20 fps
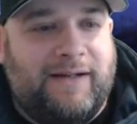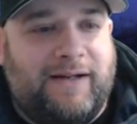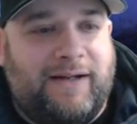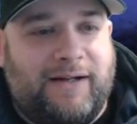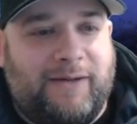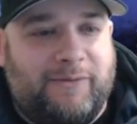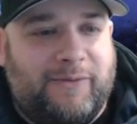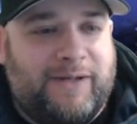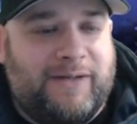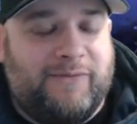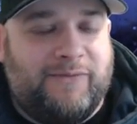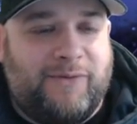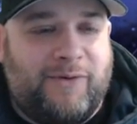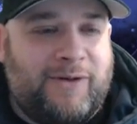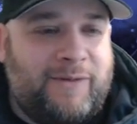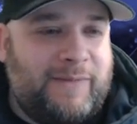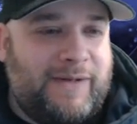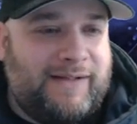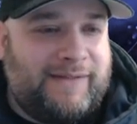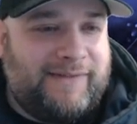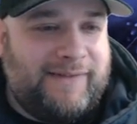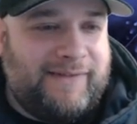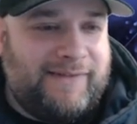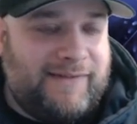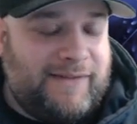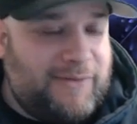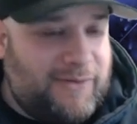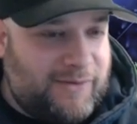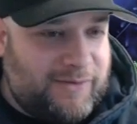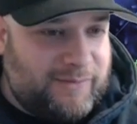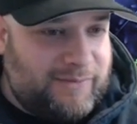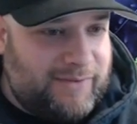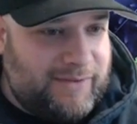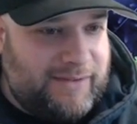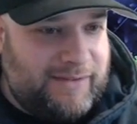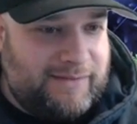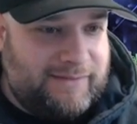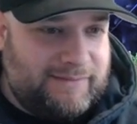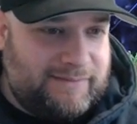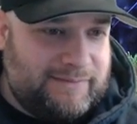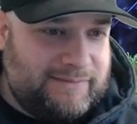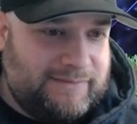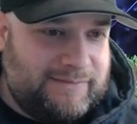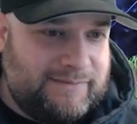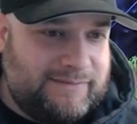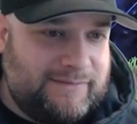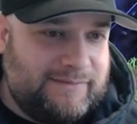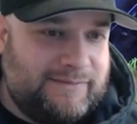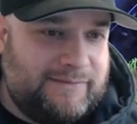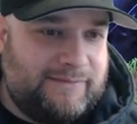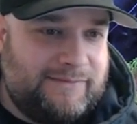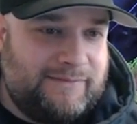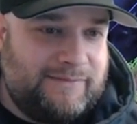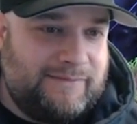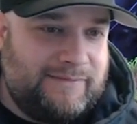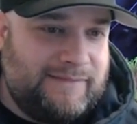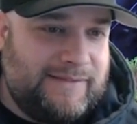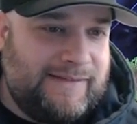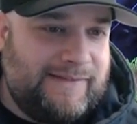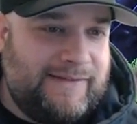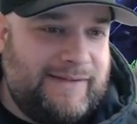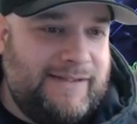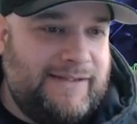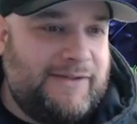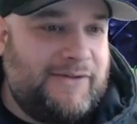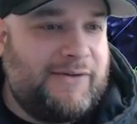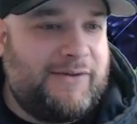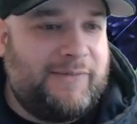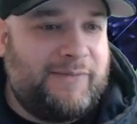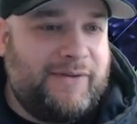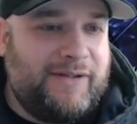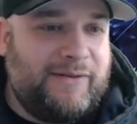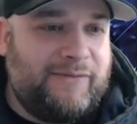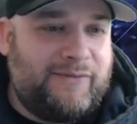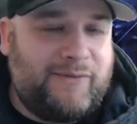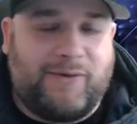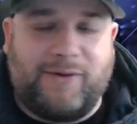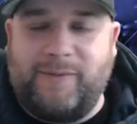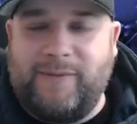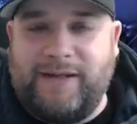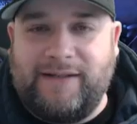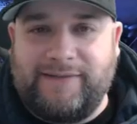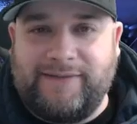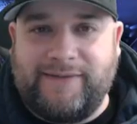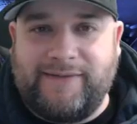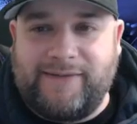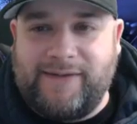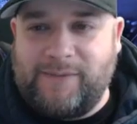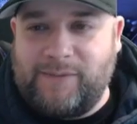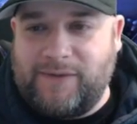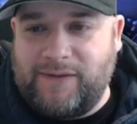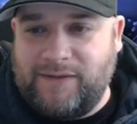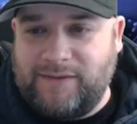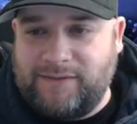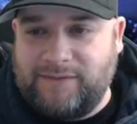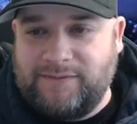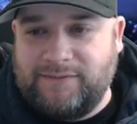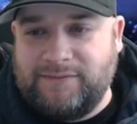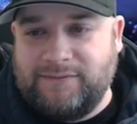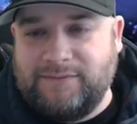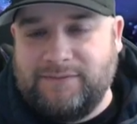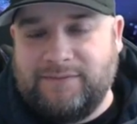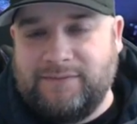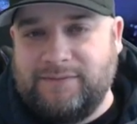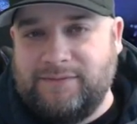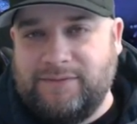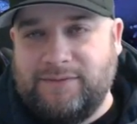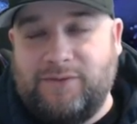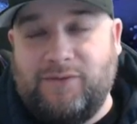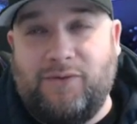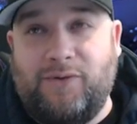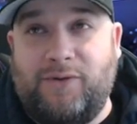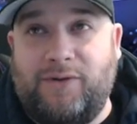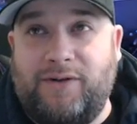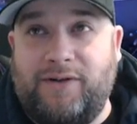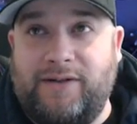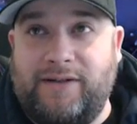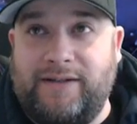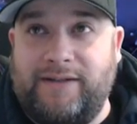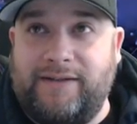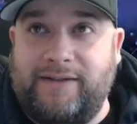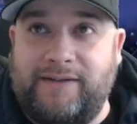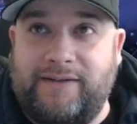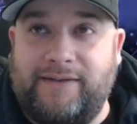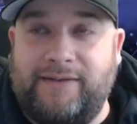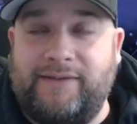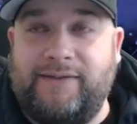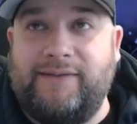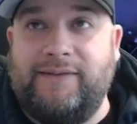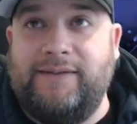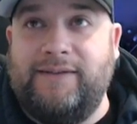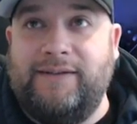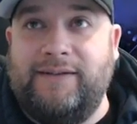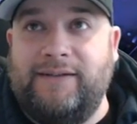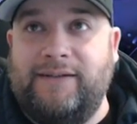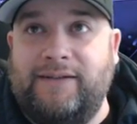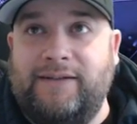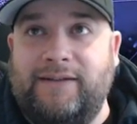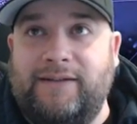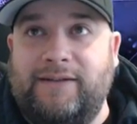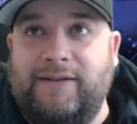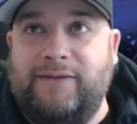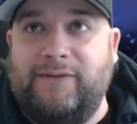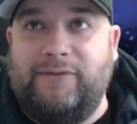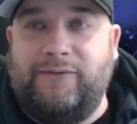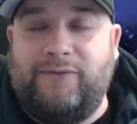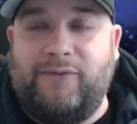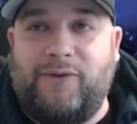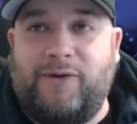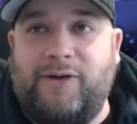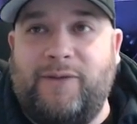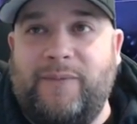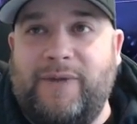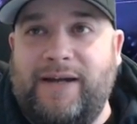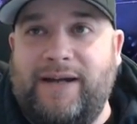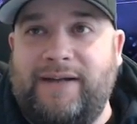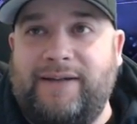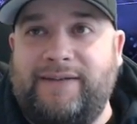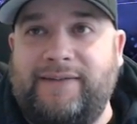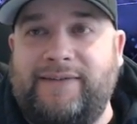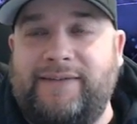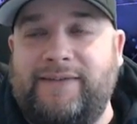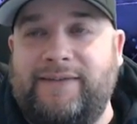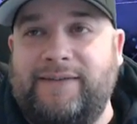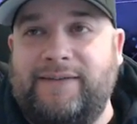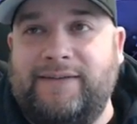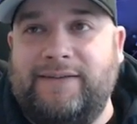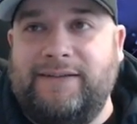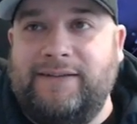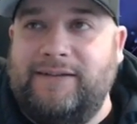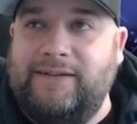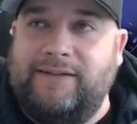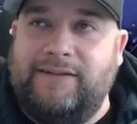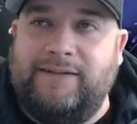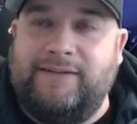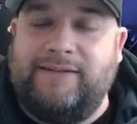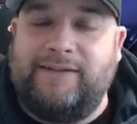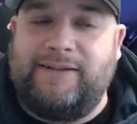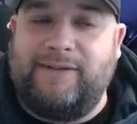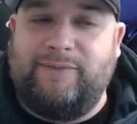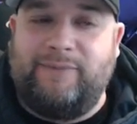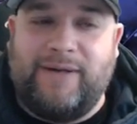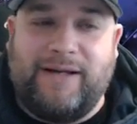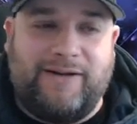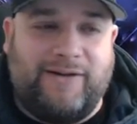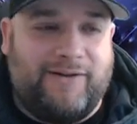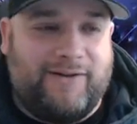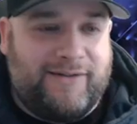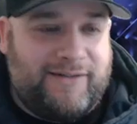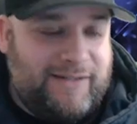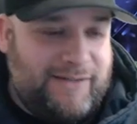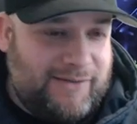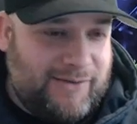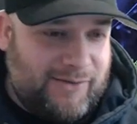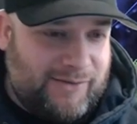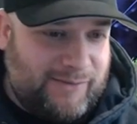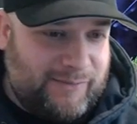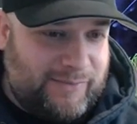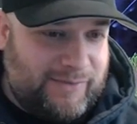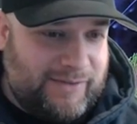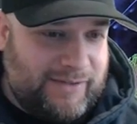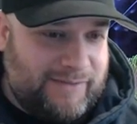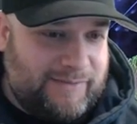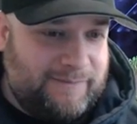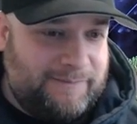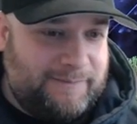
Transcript: Wait, Floramax is Eco Complete. Isn't Eco Complete and Floramax the same thing? Or is Floramax the competitor to Eco Complete?